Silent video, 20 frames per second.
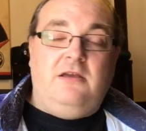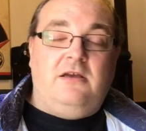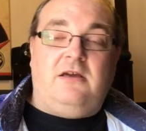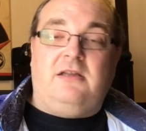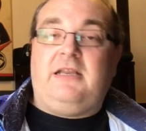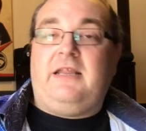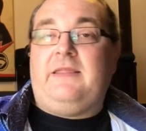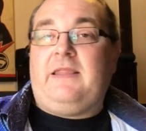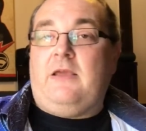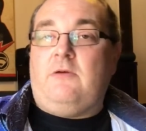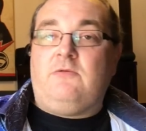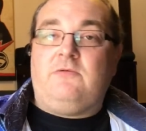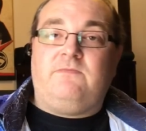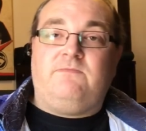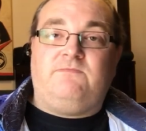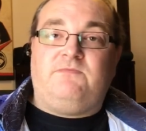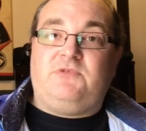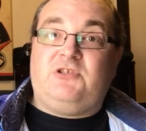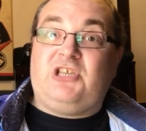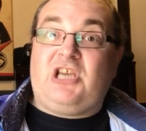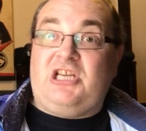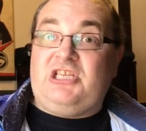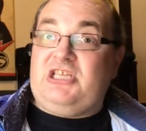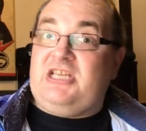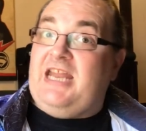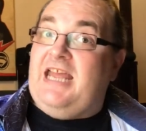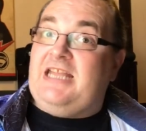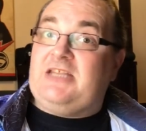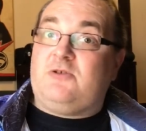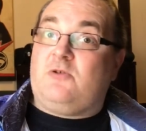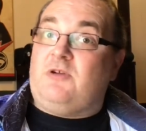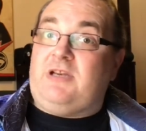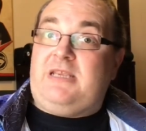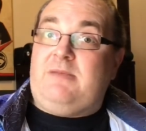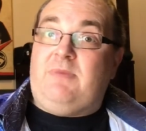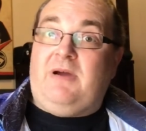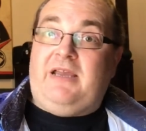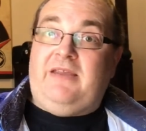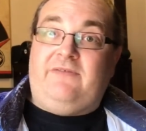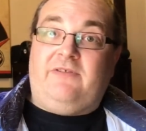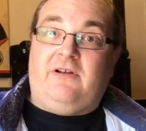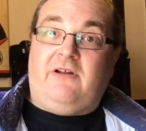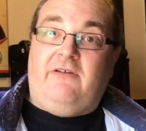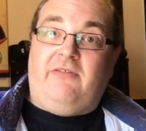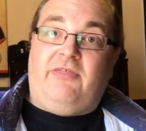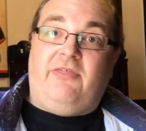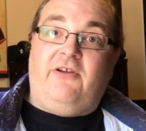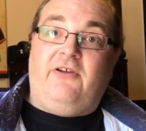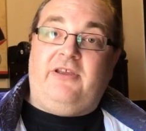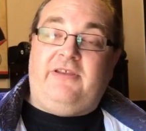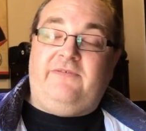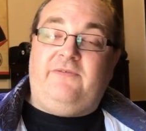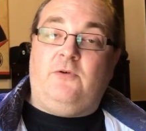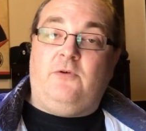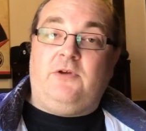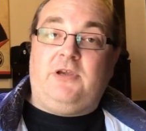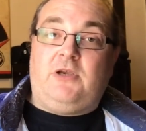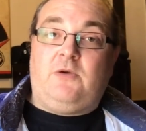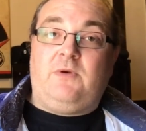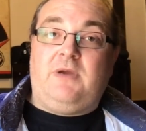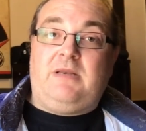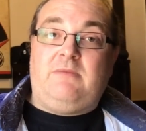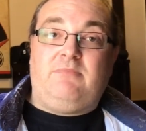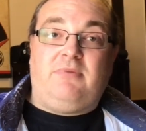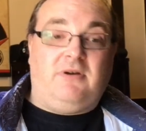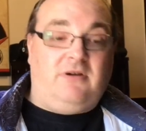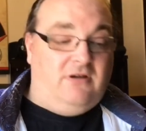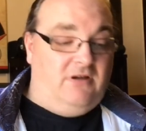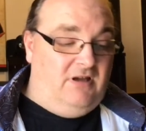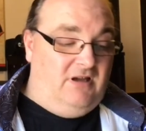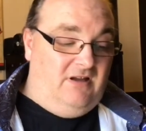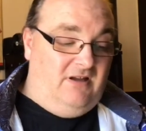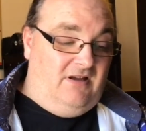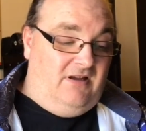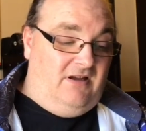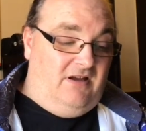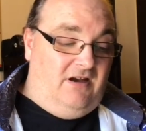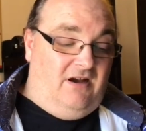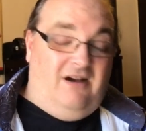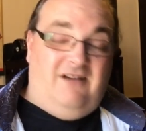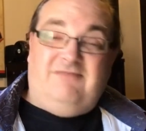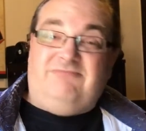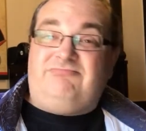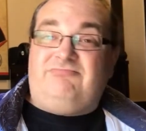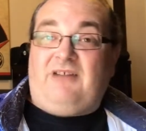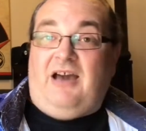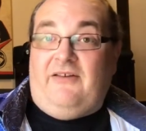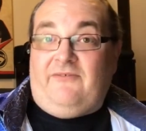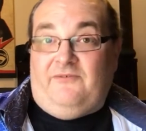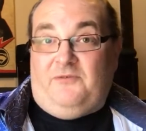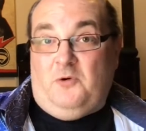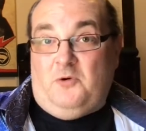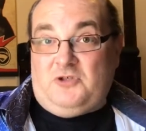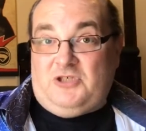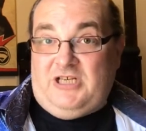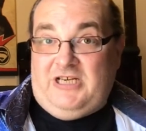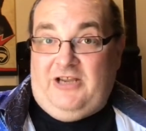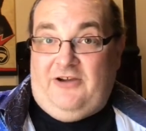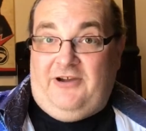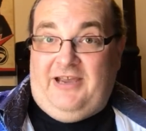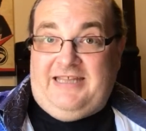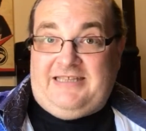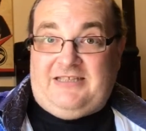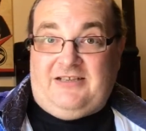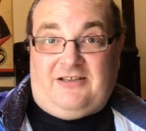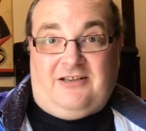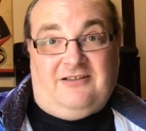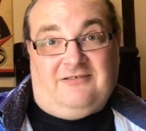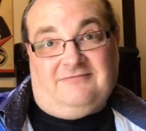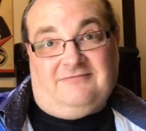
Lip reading: And then they were changing hands on eBay for like 30, 40 quid. But unfortunately, I had to